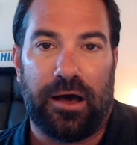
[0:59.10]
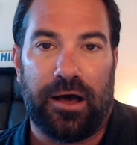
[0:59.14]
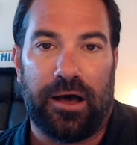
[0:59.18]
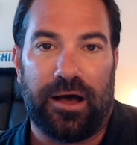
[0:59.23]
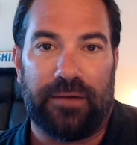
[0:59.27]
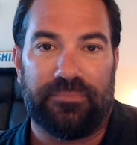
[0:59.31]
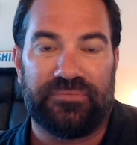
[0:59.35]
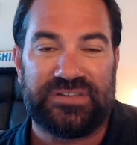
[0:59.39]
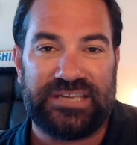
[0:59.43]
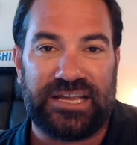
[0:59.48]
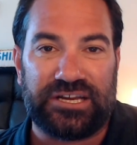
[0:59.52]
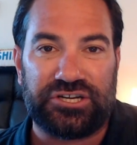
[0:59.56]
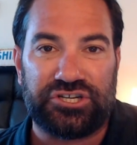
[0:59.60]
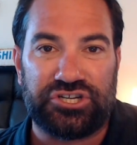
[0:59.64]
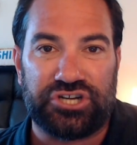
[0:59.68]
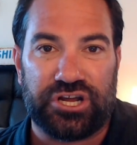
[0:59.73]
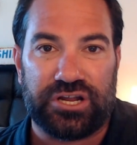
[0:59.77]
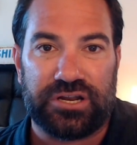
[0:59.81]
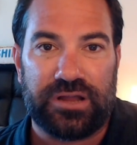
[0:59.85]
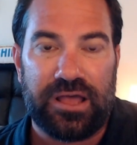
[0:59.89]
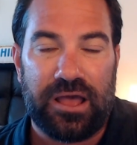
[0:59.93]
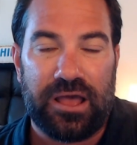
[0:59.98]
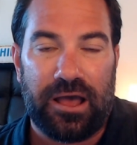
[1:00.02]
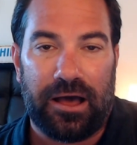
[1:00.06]

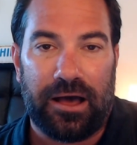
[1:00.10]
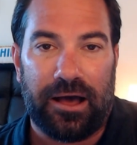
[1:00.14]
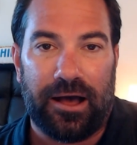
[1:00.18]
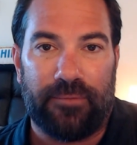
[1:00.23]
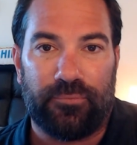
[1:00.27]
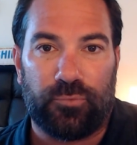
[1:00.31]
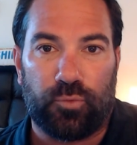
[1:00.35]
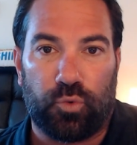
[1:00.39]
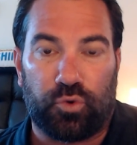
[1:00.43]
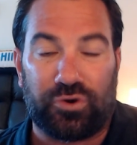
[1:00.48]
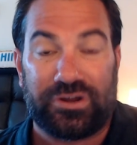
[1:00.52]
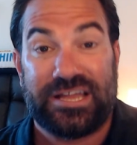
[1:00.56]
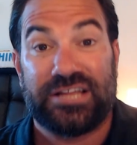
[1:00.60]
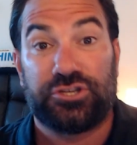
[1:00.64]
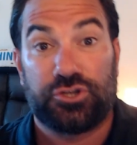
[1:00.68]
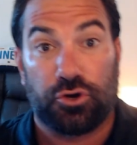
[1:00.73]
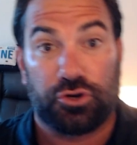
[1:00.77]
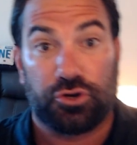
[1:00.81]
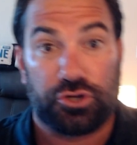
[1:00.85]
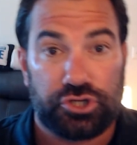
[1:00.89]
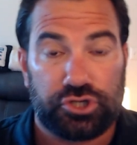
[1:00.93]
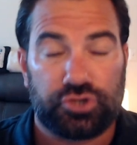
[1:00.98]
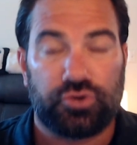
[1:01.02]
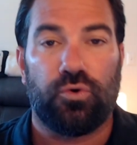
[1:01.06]
session where kids
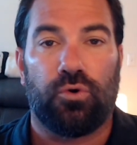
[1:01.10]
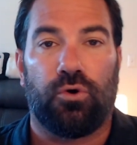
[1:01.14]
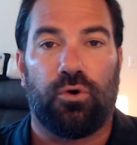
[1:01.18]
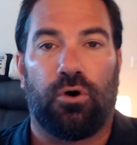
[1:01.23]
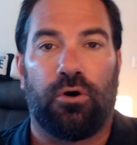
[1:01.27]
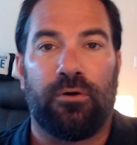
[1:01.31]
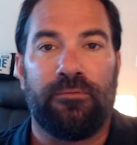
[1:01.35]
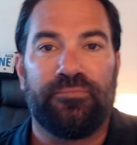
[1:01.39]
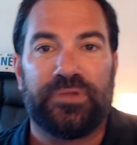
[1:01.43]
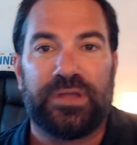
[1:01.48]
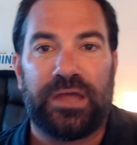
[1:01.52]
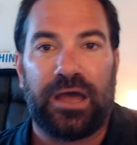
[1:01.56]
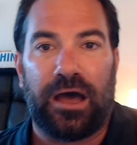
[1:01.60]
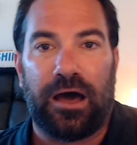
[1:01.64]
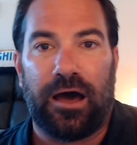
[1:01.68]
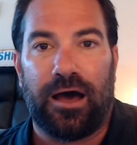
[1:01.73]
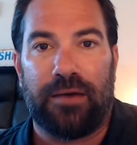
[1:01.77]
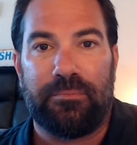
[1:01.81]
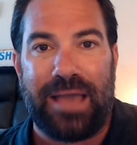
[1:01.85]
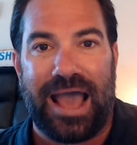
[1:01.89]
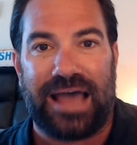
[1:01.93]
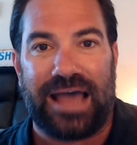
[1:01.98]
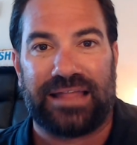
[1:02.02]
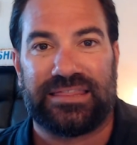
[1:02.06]
go to school
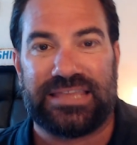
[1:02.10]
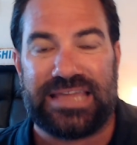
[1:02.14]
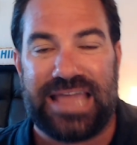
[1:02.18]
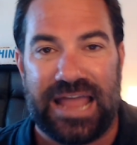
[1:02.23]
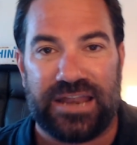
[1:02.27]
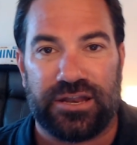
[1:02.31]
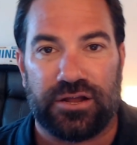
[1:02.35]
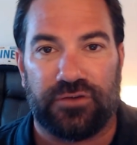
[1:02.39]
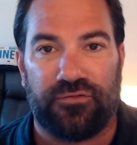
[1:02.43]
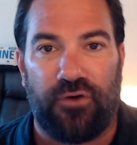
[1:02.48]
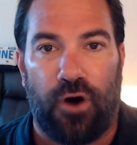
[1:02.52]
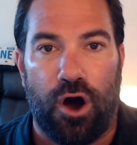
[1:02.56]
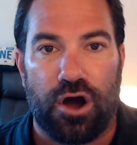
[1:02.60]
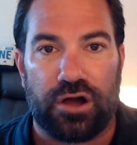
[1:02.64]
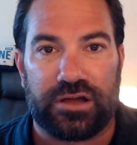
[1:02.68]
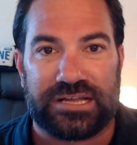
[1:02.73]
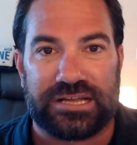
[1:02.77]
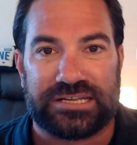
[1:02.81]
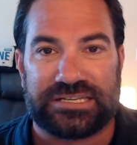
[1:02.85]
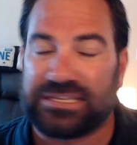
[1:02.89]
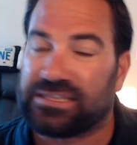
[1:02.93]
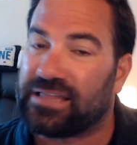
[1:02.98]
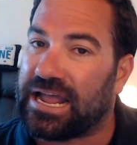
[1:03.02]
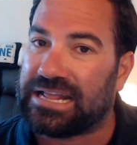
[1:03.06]
at the end of
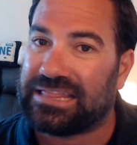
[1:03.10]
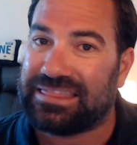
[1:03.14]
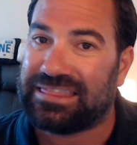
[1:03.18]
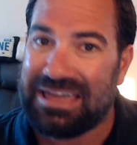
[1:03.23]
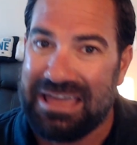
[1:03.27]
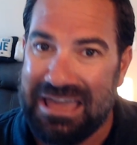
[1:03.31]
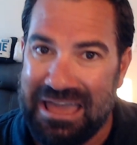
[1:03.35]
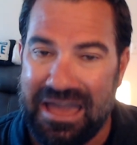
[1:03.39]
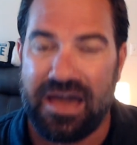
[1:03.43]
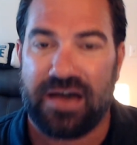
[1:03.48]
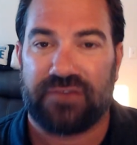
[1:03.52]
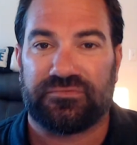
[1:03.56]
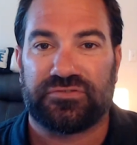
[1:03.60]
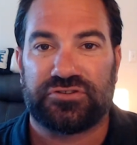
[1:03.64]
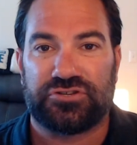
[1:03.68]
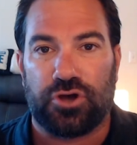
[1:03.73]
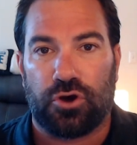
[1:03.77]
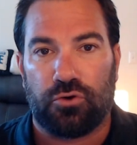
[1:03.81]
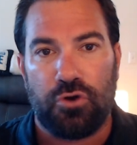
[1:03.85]
August like they have. So